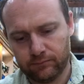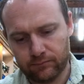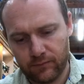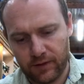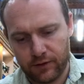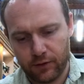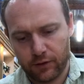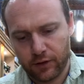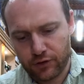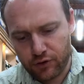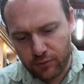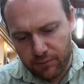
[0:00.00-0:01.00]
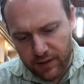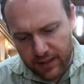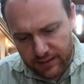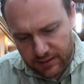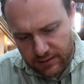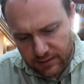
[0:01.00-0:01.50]
and you're going to trim
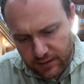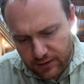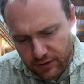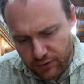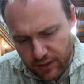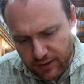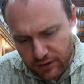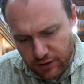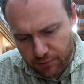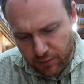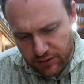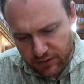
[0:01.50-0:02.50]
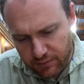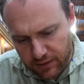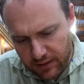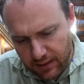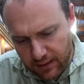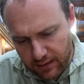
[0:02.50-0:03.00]
that as straight as you possibly
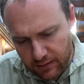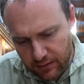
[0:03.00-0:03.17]
can,